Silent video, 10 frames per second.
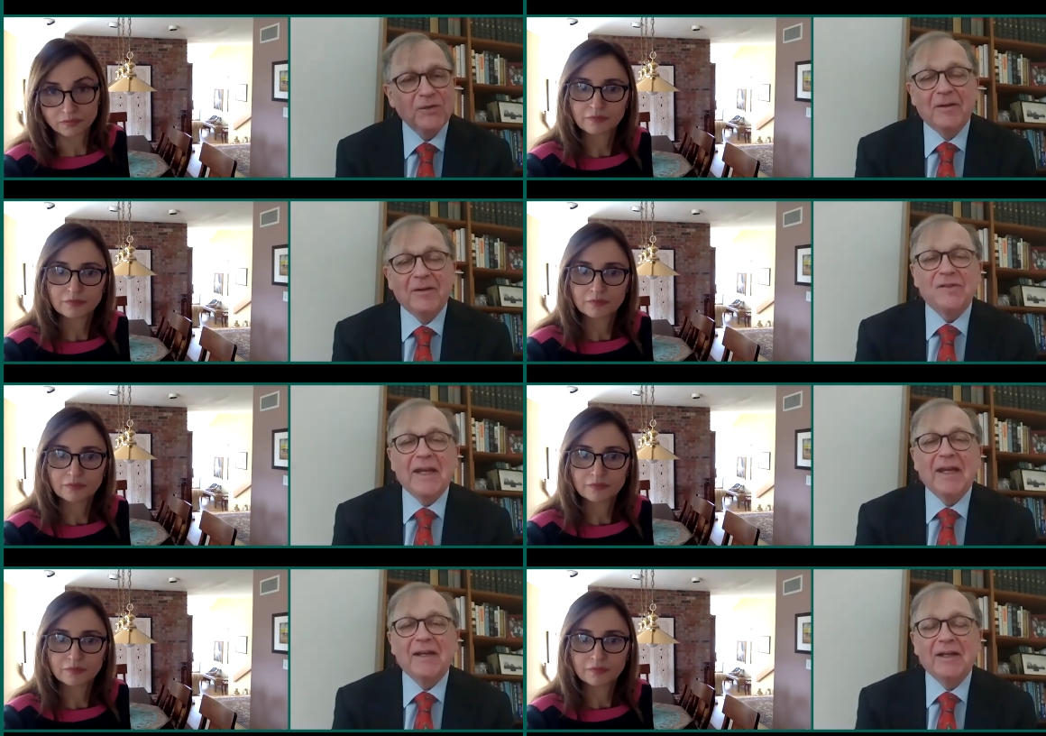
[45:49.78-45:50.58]
Speaker 1: that better
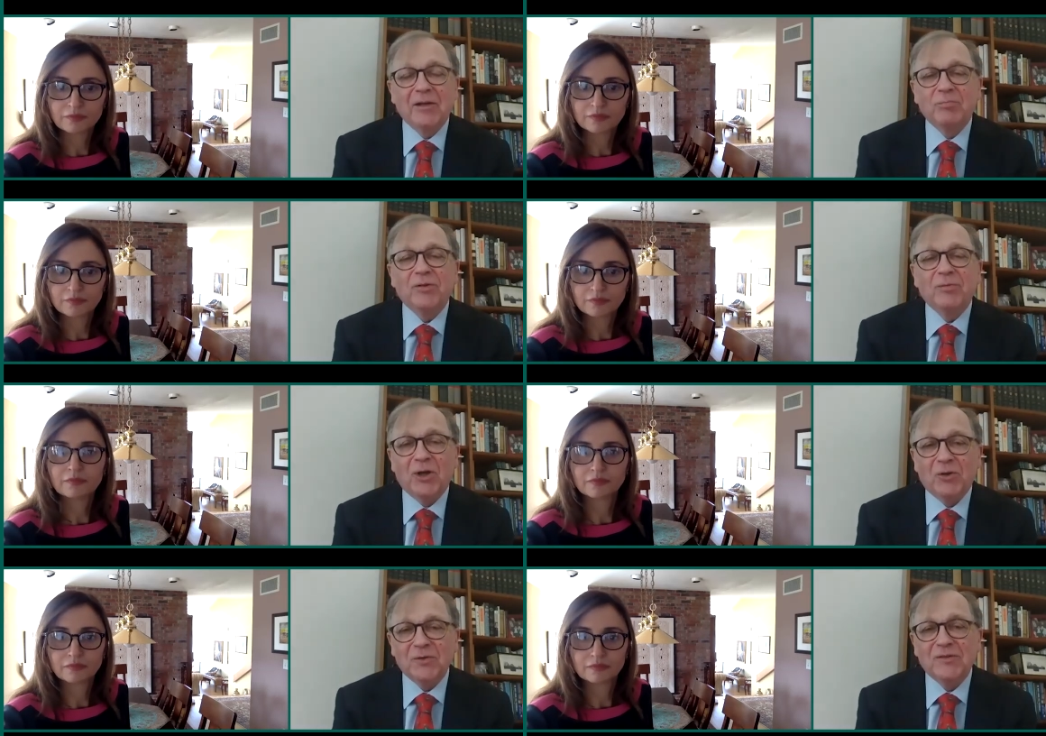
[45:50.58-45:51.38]
understanding and
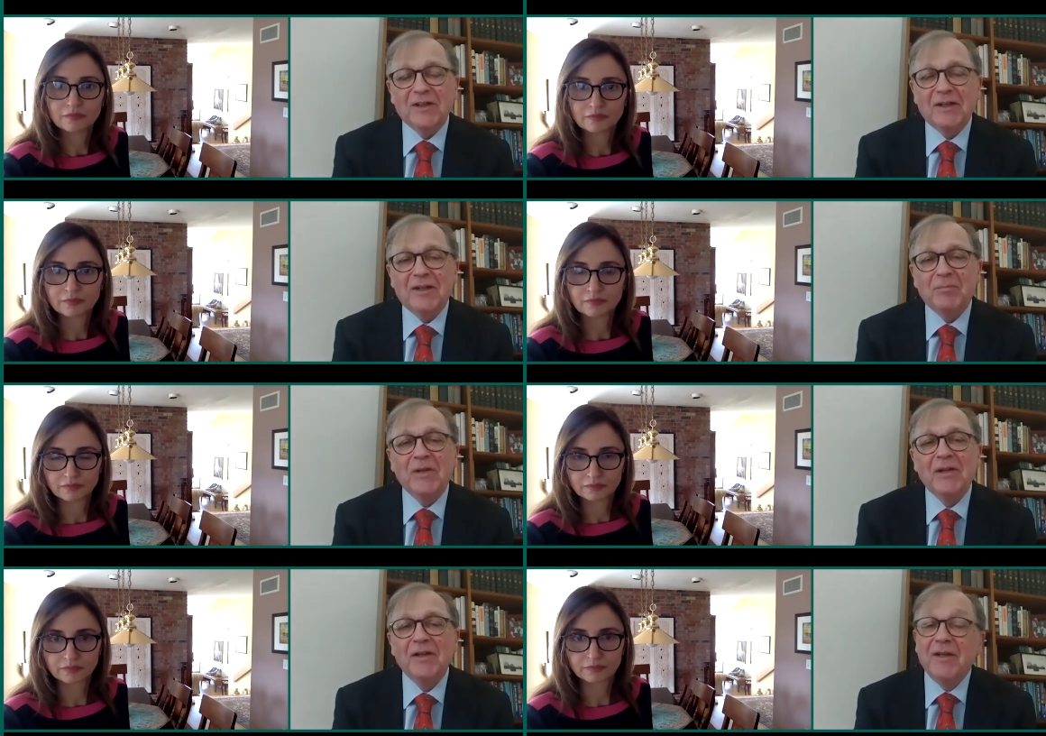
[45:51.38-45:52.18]
promote
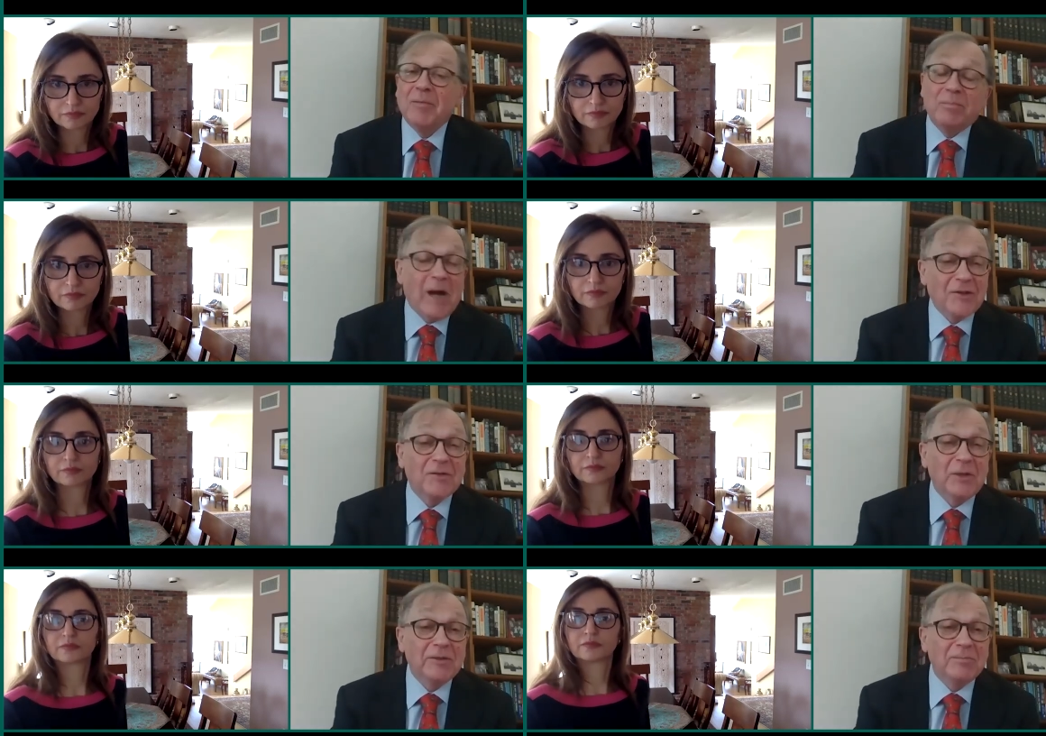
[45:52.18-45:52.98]
um,
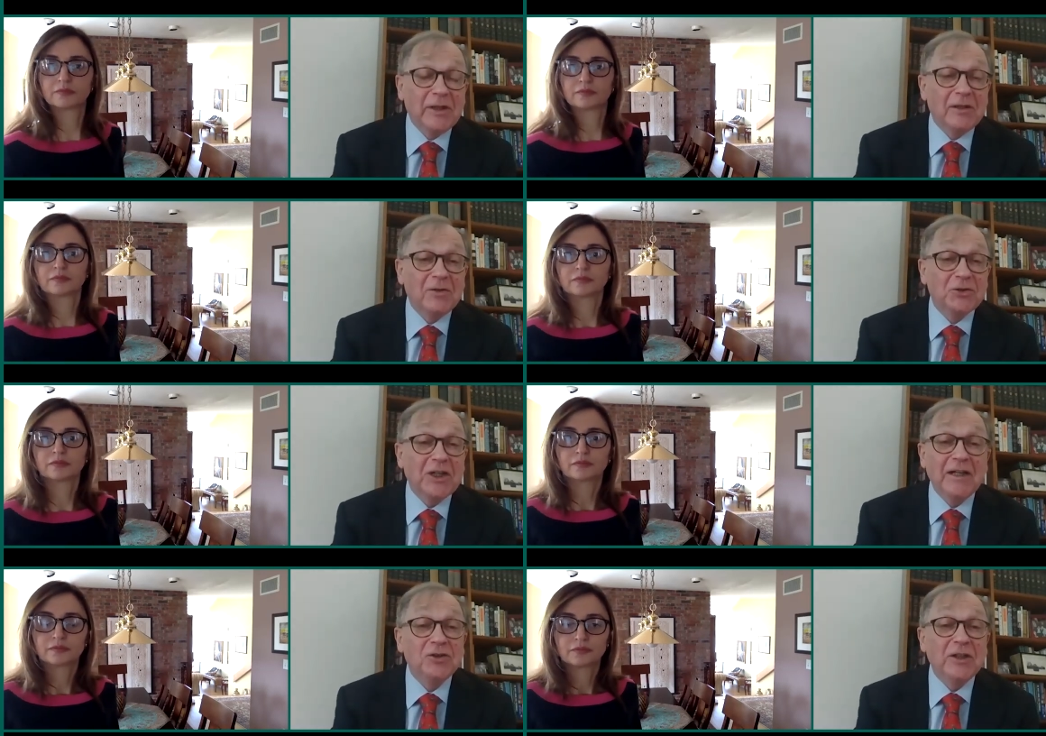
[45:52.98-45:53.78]
possibly political
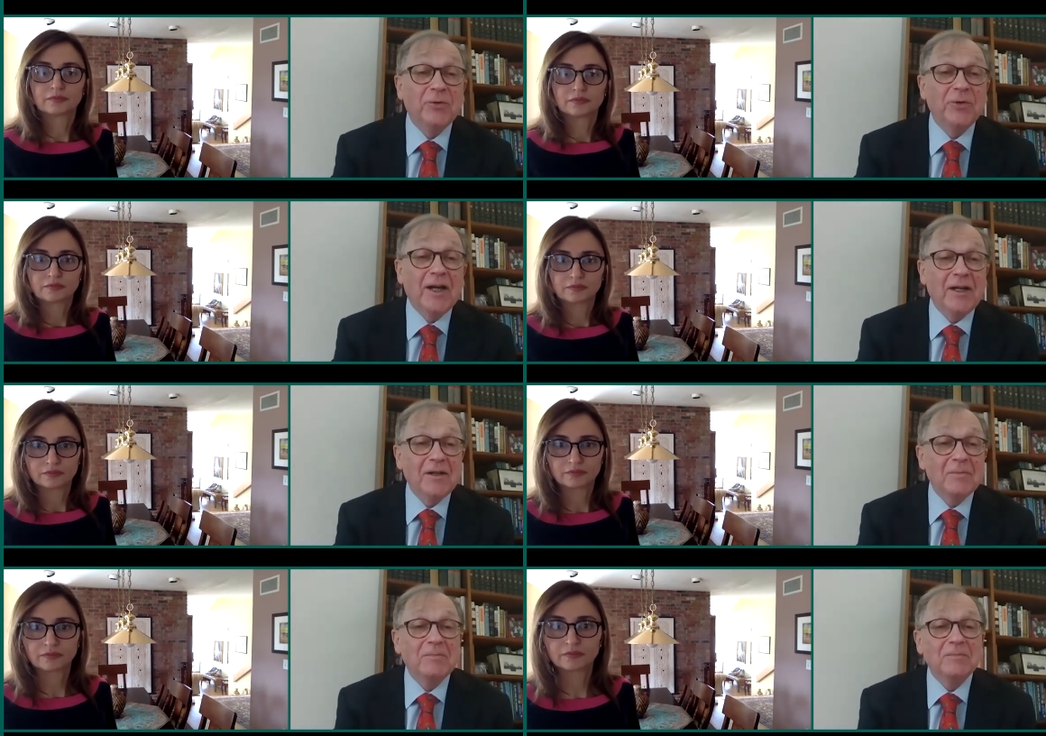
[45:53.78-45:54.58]
change in Iran?
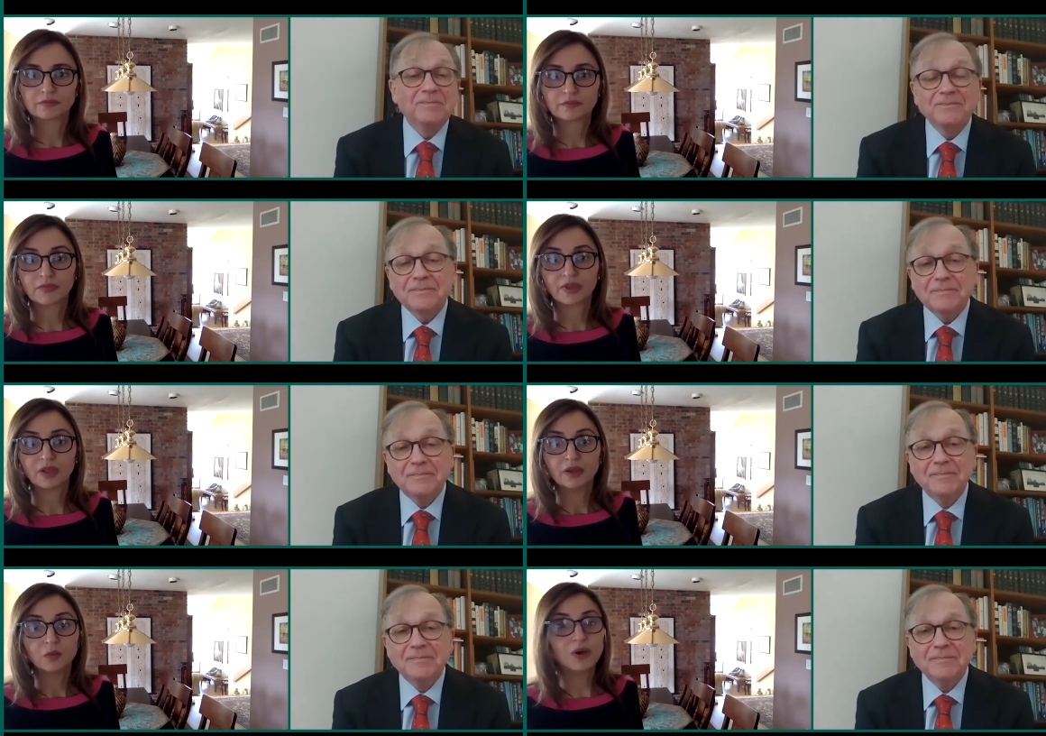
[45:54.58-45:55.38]

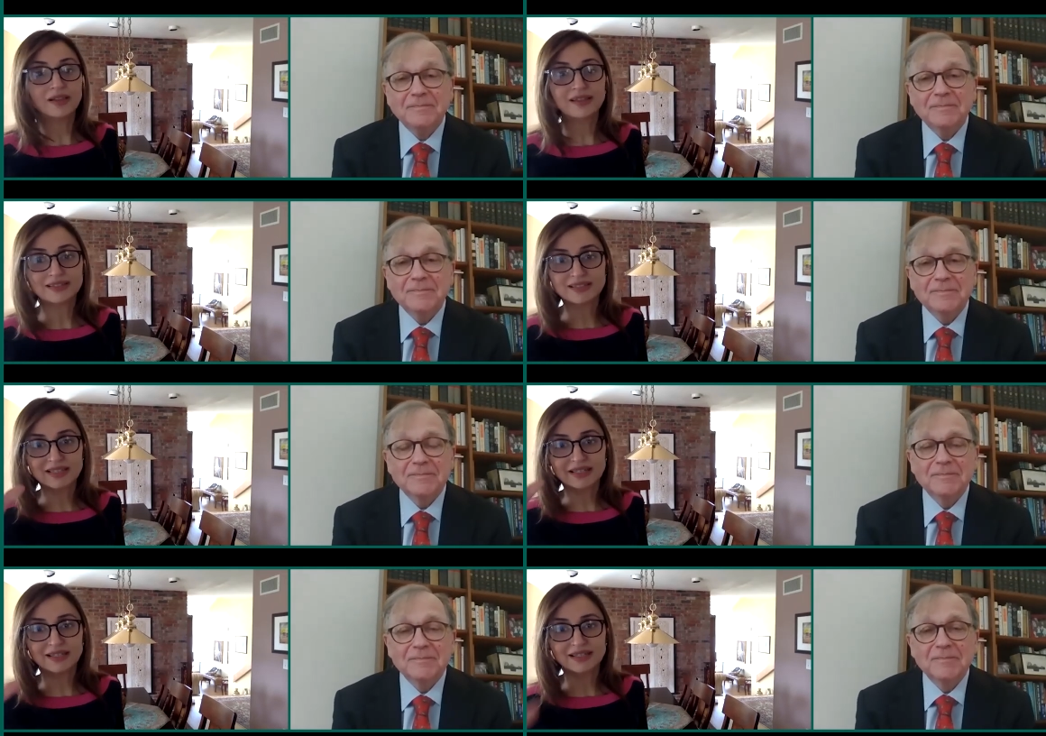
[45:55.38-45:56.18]
Speaker 2: Well, it's
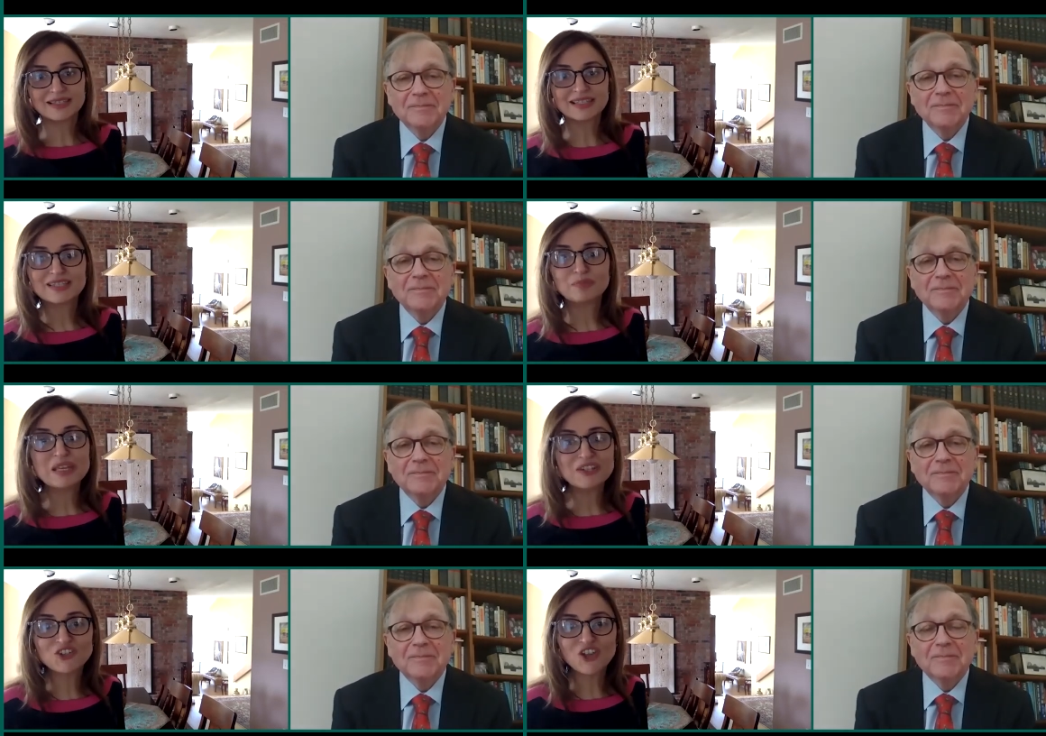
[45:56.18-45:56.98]
it's a
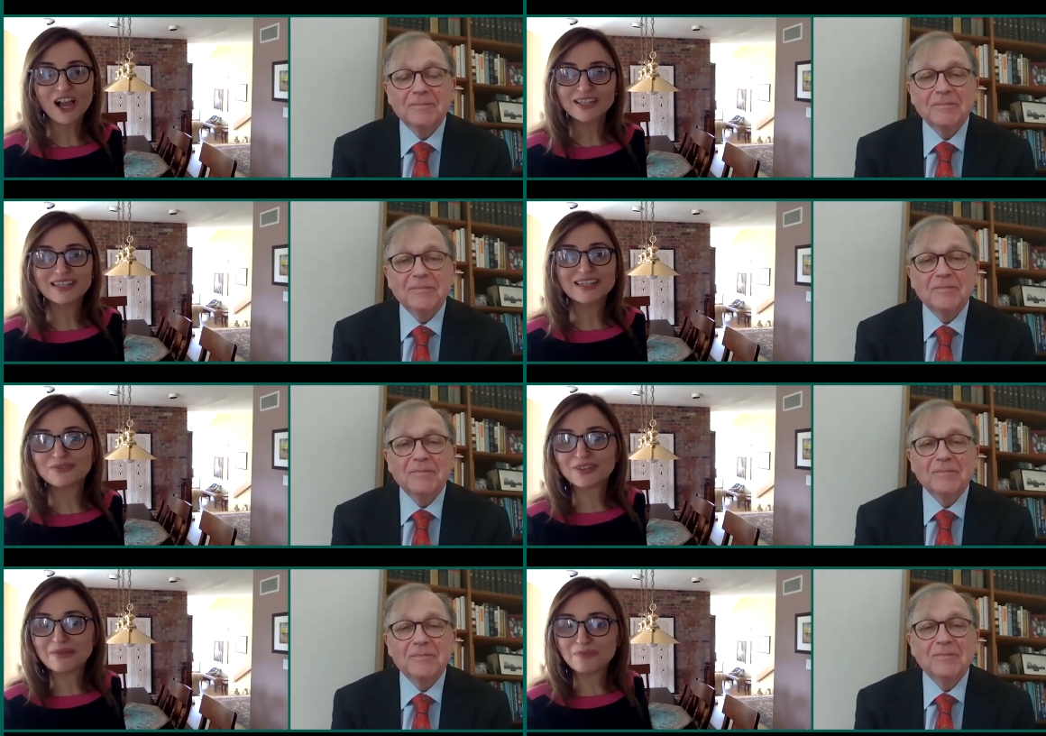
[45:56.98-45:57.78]
speech I
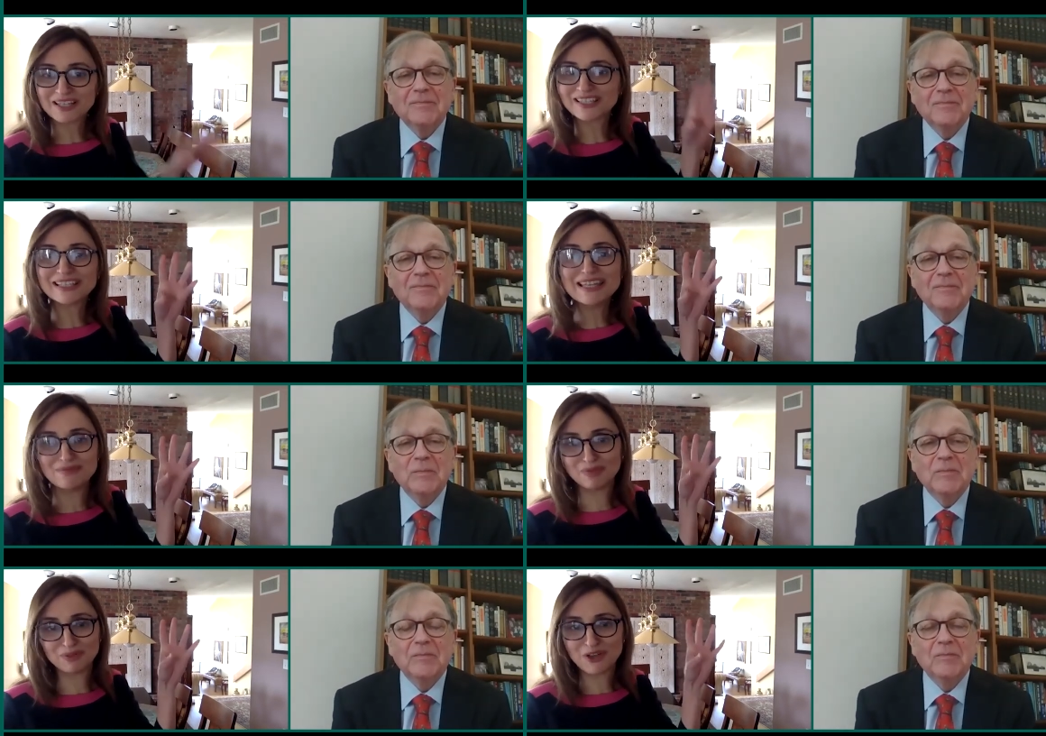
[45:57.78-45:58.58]
give in my
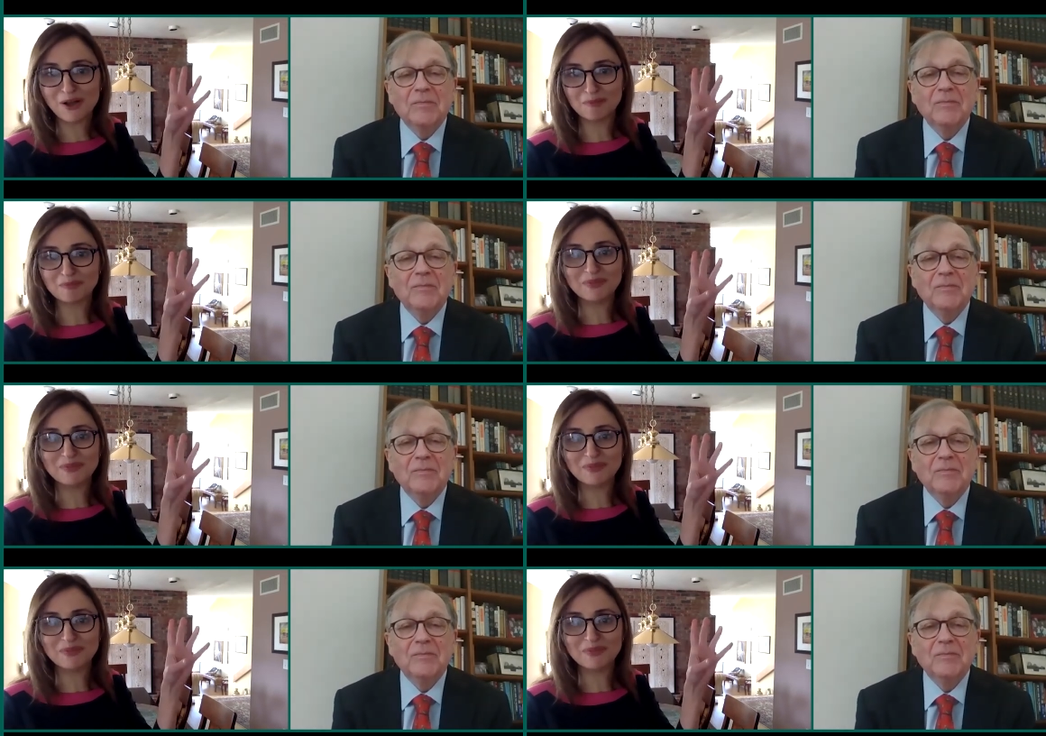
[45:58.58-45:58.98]
sleep, Tom.